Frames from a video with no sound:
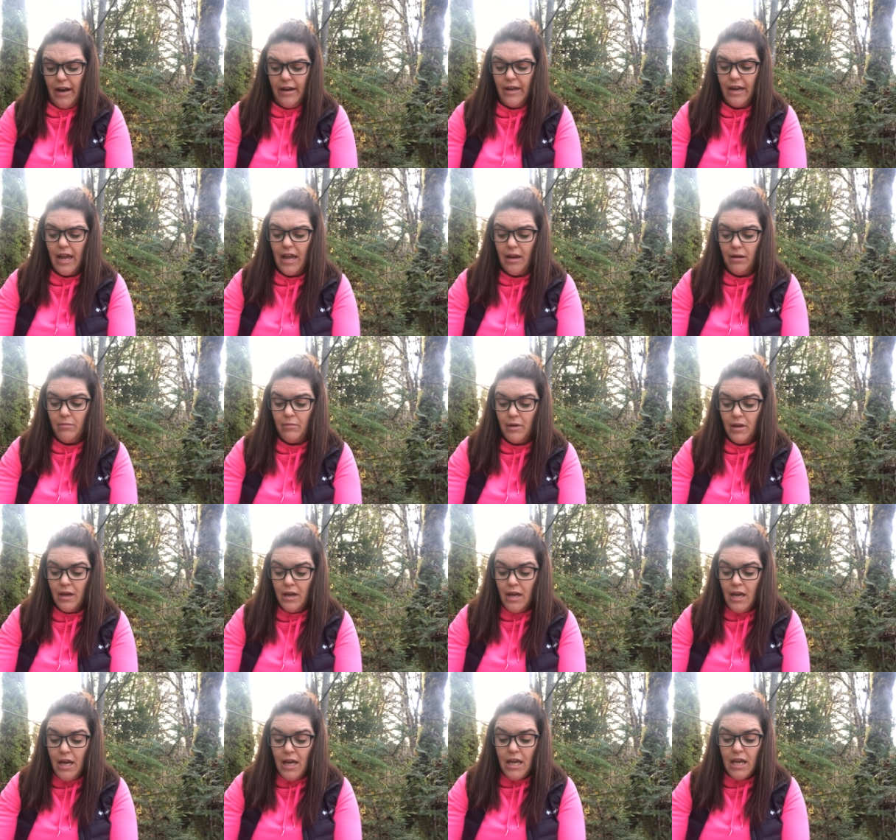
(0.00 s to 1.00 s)
name.
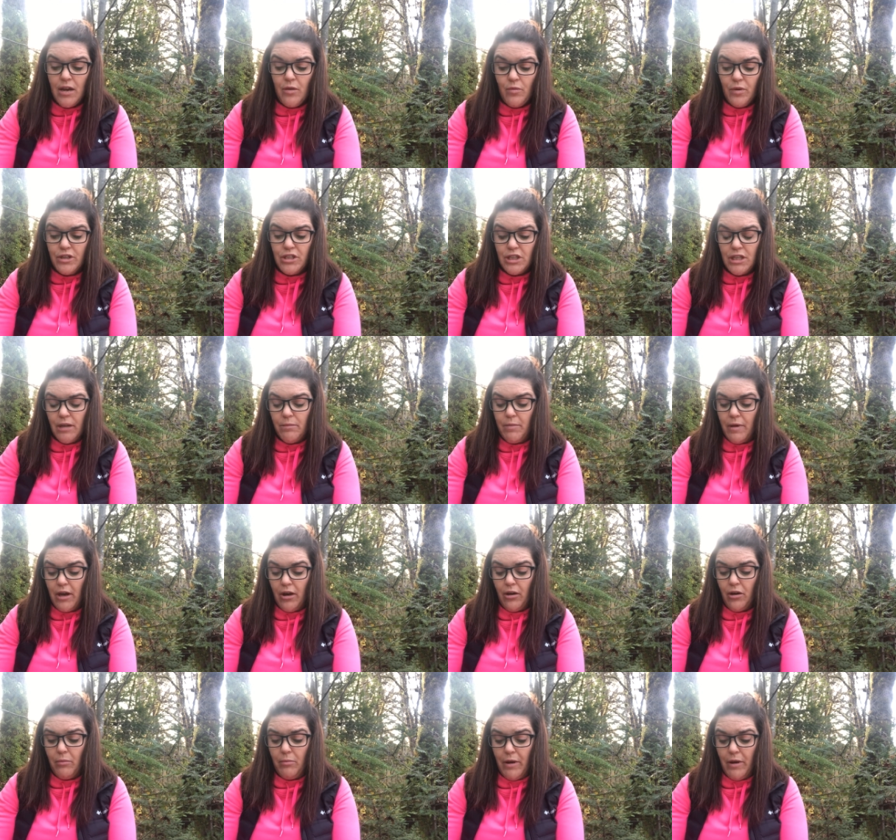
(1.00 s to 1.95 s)
He wished that Pel